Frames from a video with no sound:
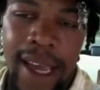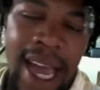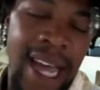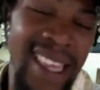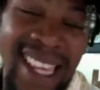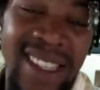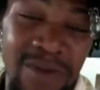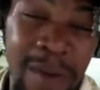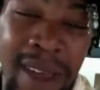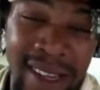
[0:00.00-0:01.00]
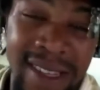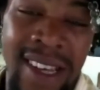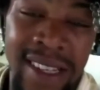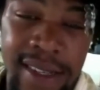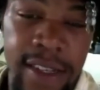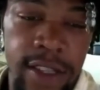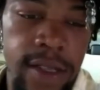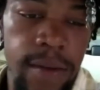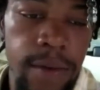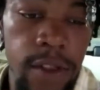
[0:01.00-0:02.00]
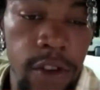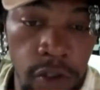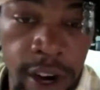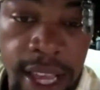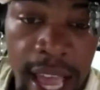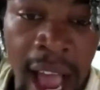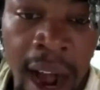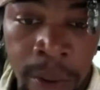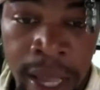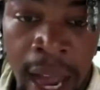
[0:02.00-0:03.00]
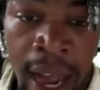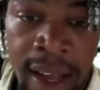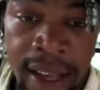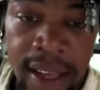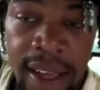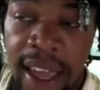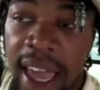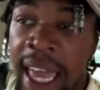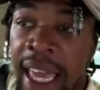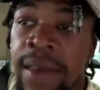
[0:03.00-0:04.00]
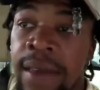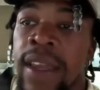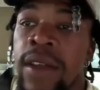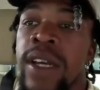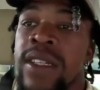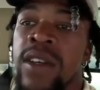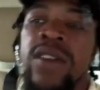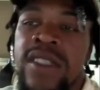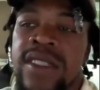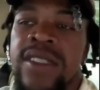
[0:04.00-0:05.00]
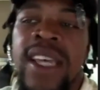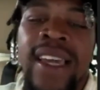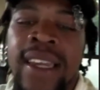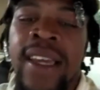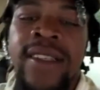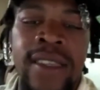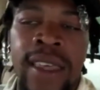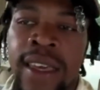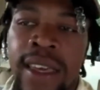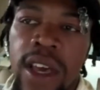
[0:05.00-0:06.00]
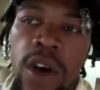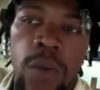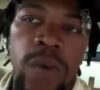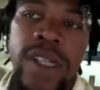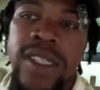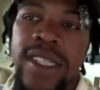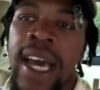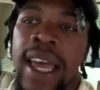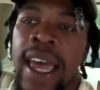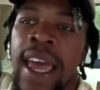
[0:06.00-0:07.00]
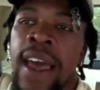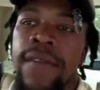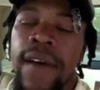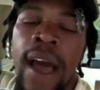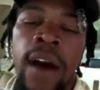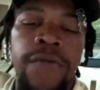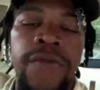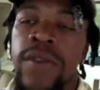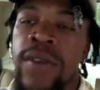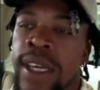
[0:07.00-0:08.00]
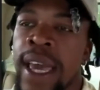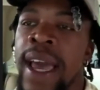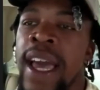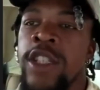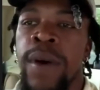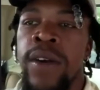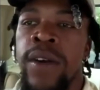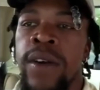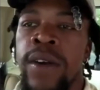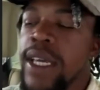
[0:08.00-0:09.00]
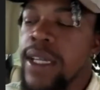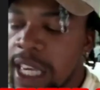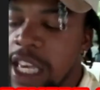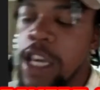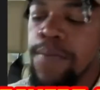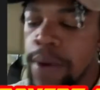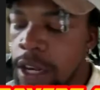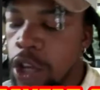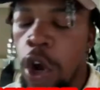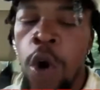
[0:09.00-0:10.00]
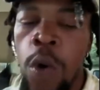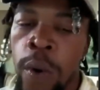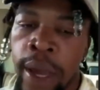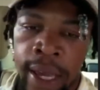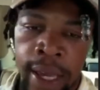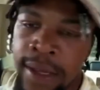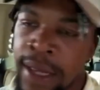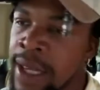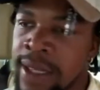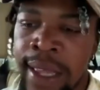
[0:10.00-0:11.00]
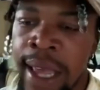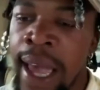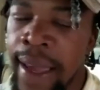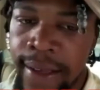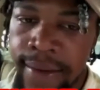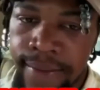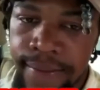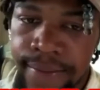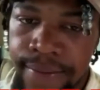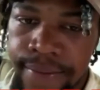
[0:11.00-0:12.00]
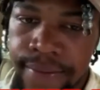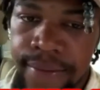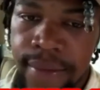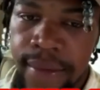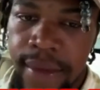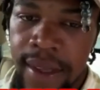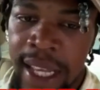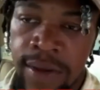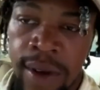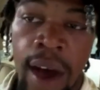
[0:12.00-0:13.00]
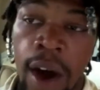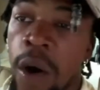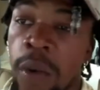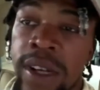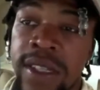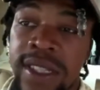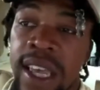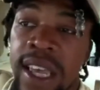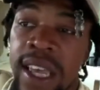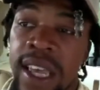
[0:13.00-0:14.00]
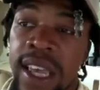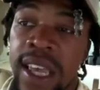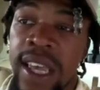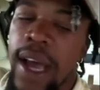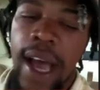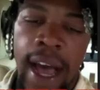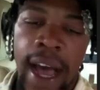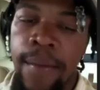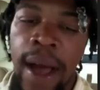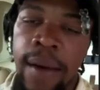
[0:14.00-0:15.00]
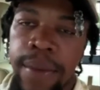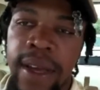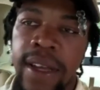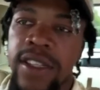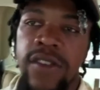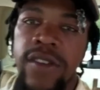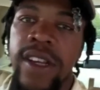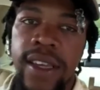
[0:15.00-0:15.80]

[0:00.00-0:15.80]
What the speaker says: I think that's what makes us great, how we are. And he made it where, though, it's a second nature thing. We just got to have our feet on the gas pedal to keep it going. That's that. That's why I always tell people, I'm my biggest critic.